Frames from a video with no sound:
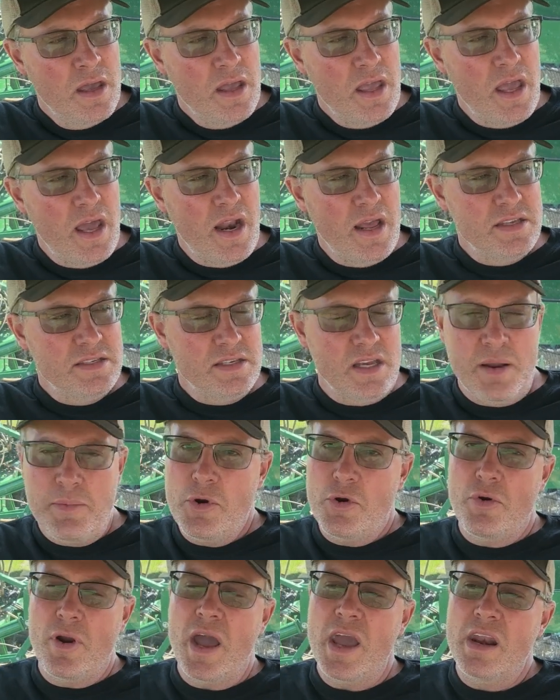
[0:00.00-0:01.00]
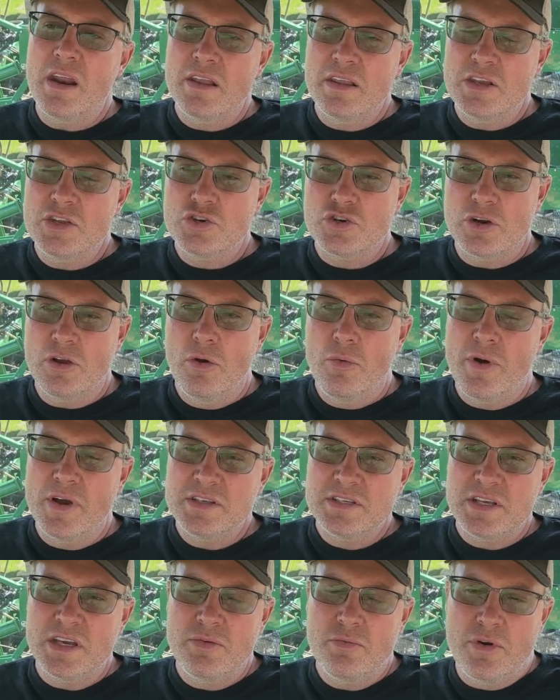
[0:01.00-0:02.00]
and I said I'm going to ride on the drill
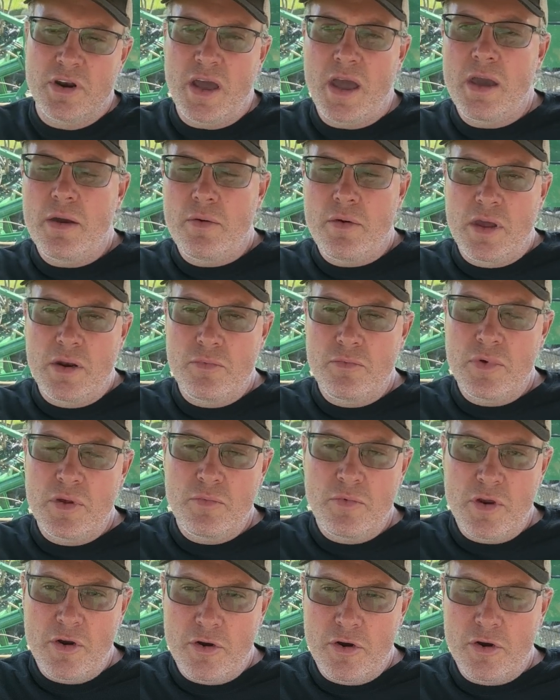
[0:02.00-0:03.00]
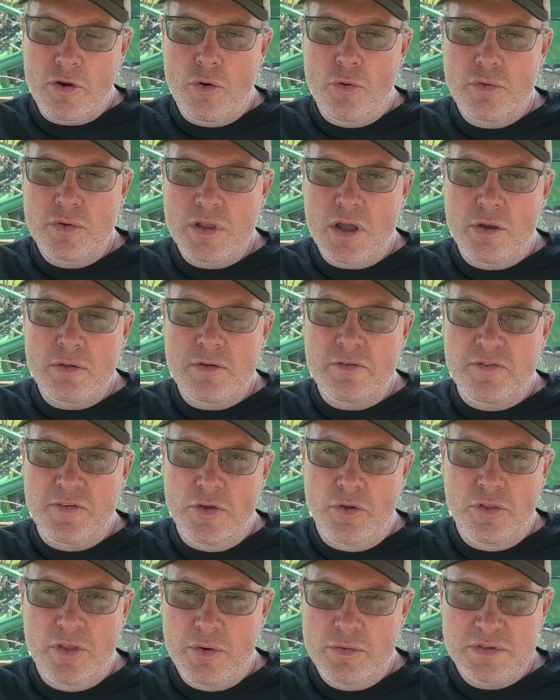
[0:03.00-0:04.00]
once. And when we were going down the
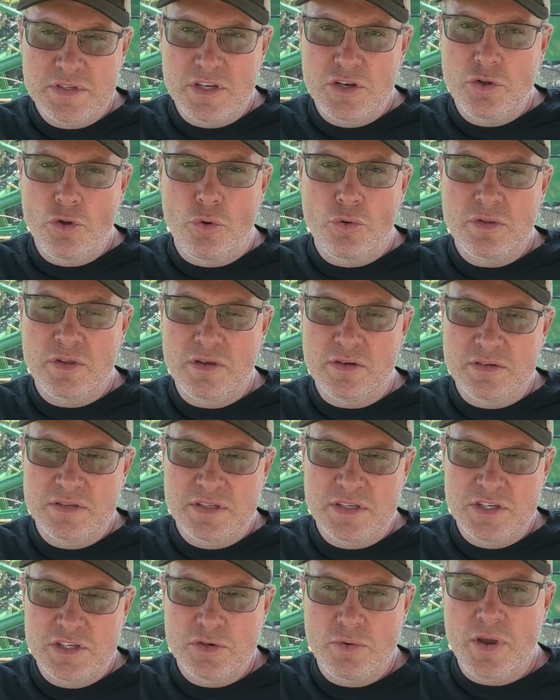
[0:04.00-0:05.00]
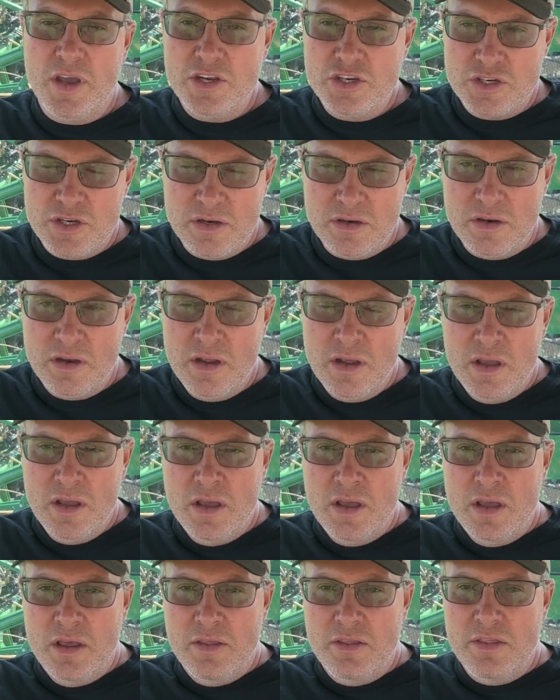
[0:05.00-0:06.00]
field and it was a no-till situation,
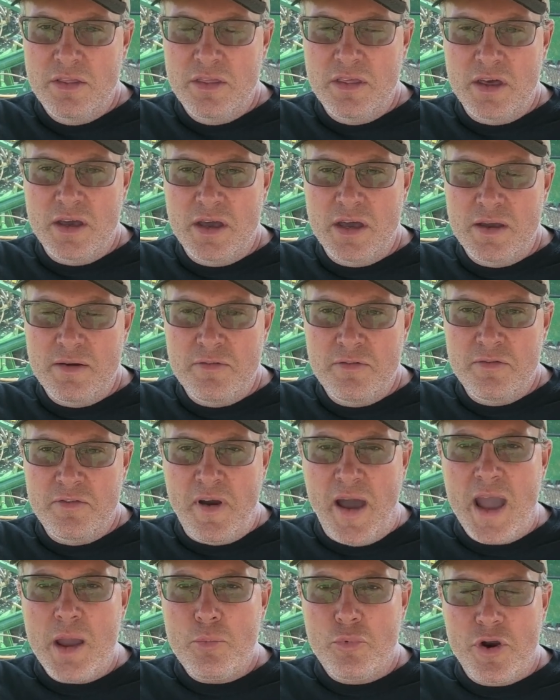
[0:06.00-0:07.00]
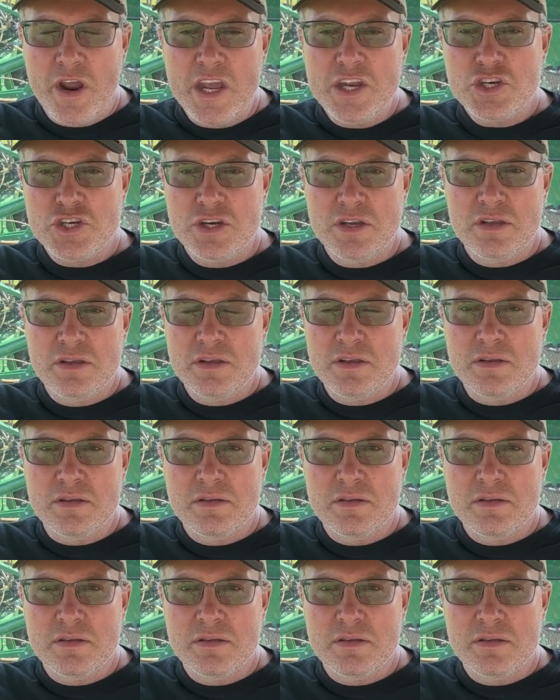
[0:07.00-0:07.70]
the vibration